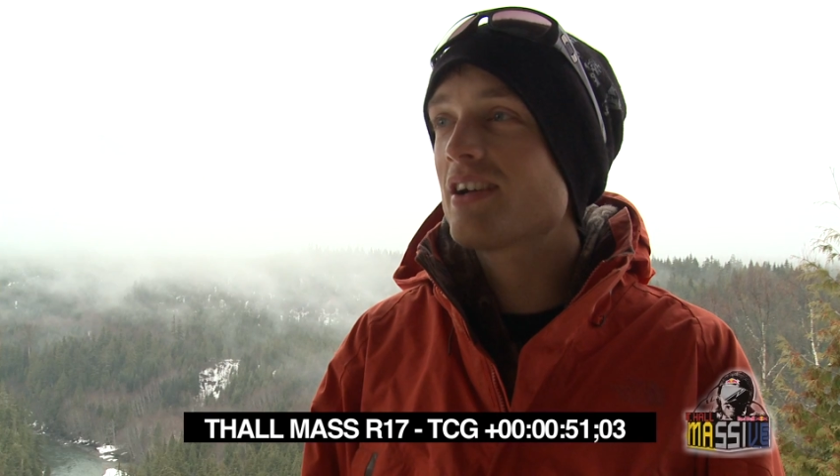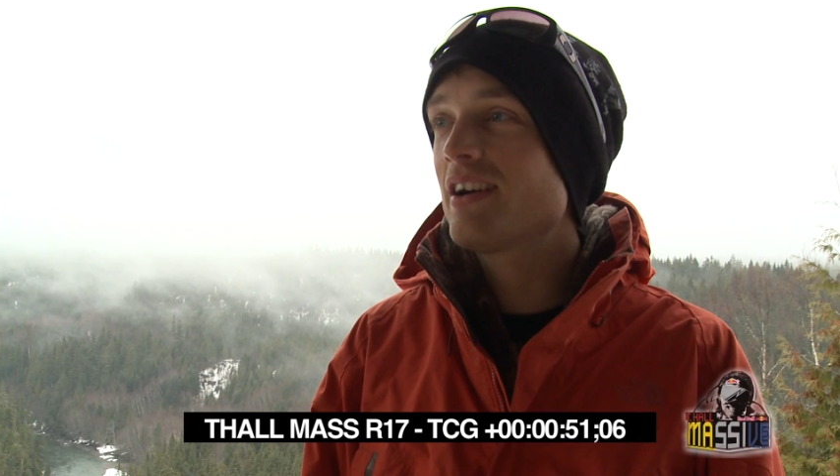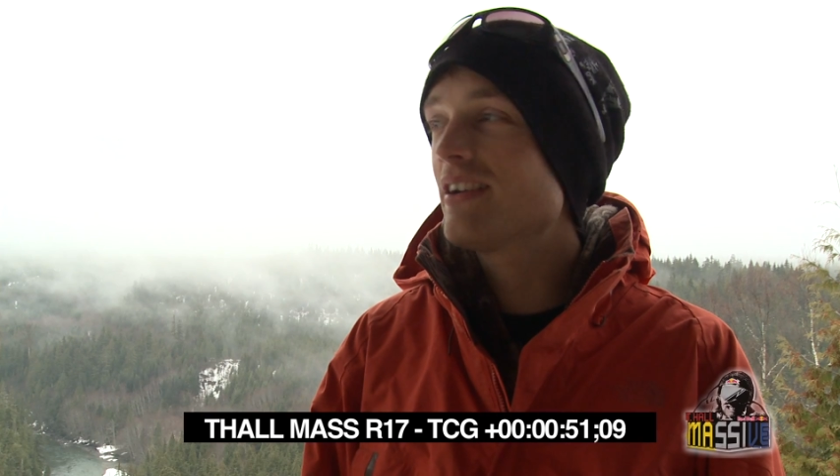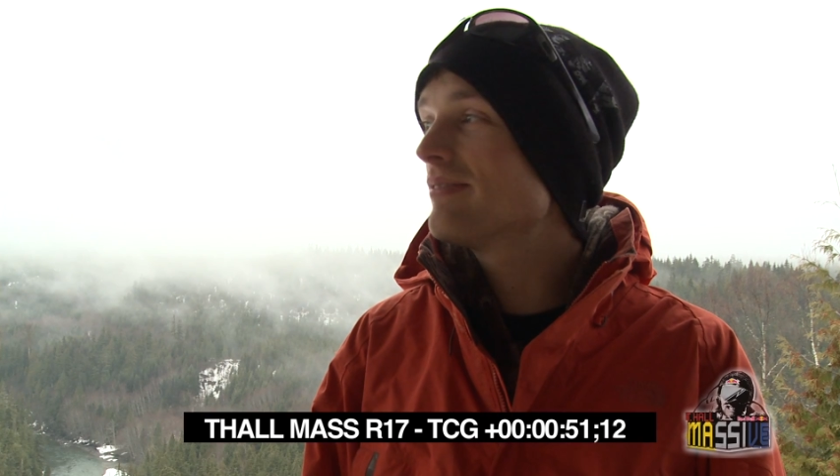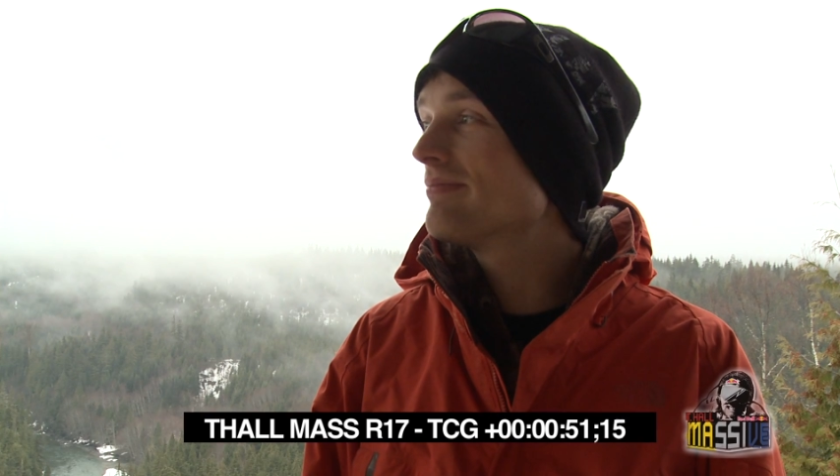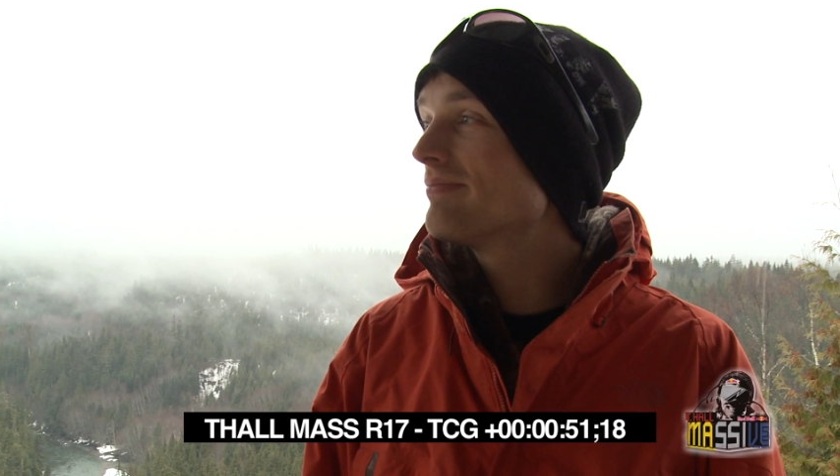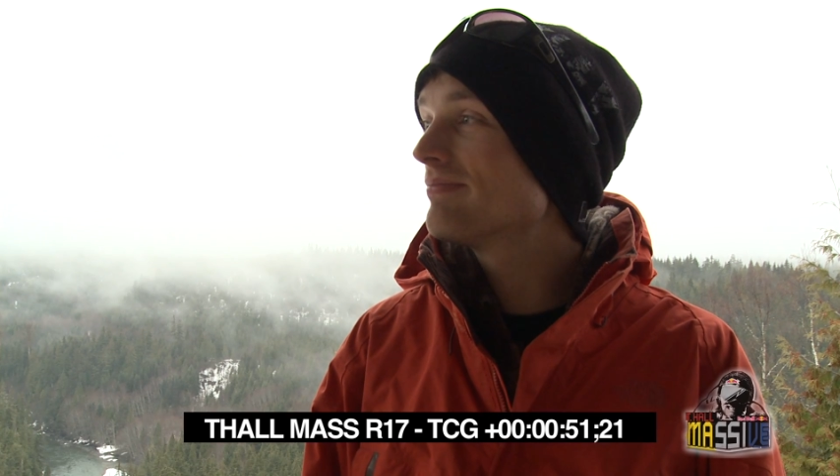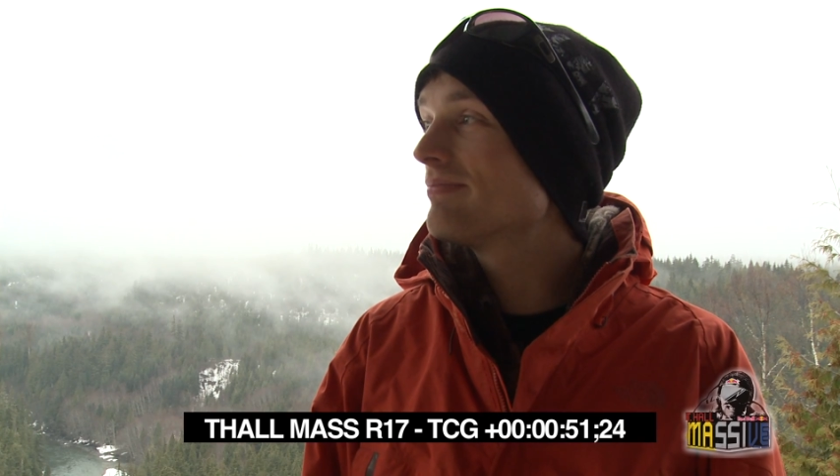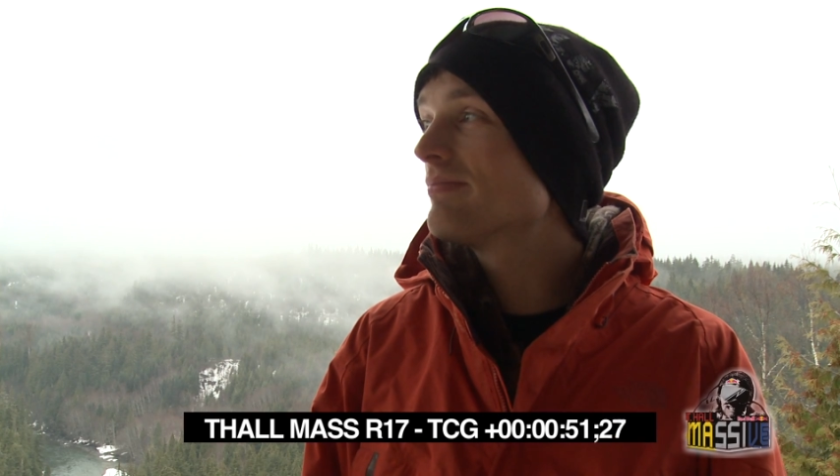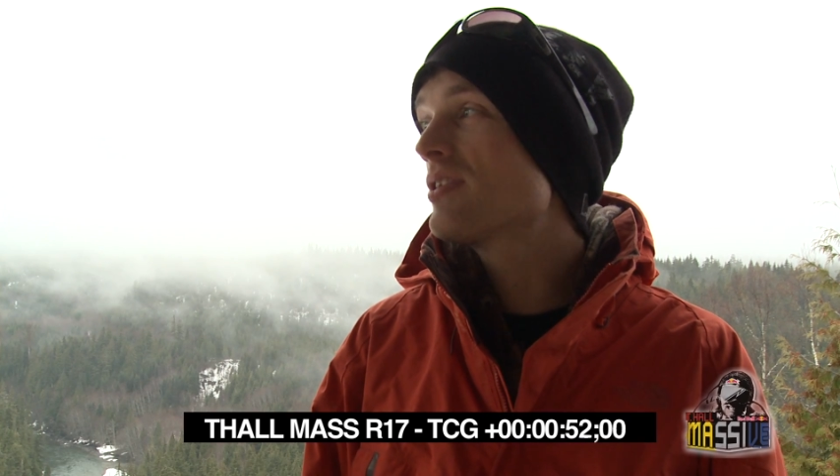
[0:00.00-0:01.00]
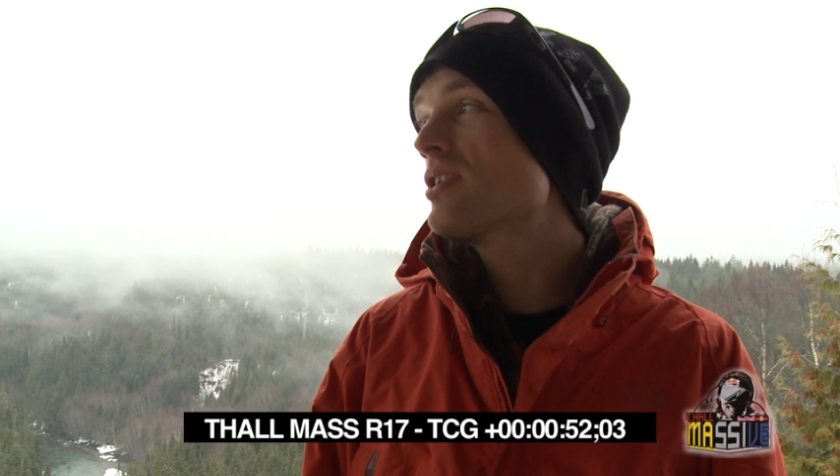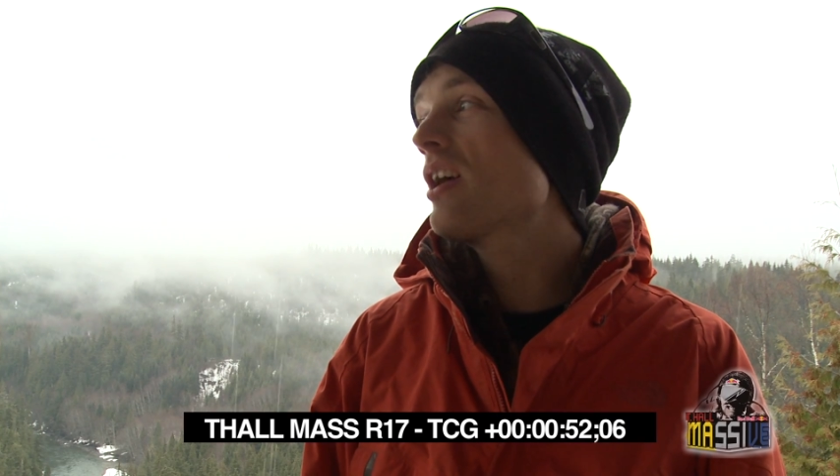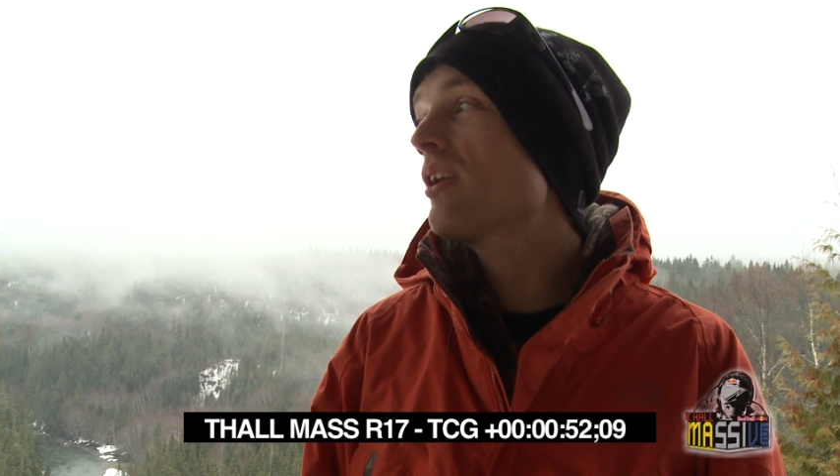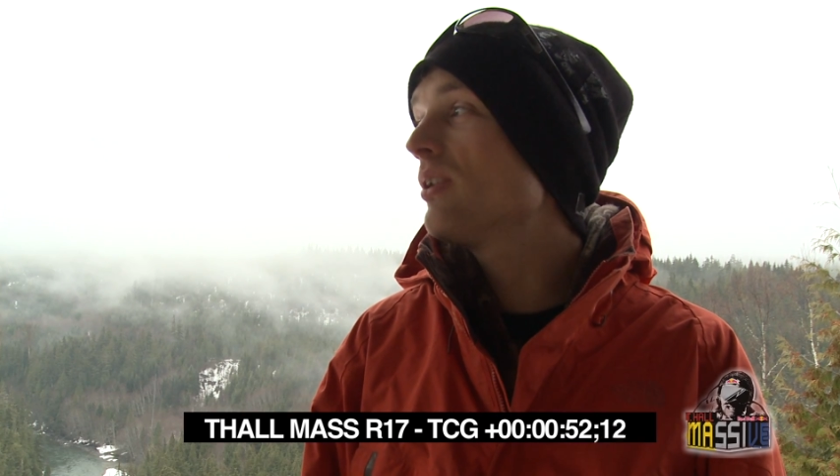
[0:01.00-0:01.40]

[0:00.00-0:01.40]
uh, there's not a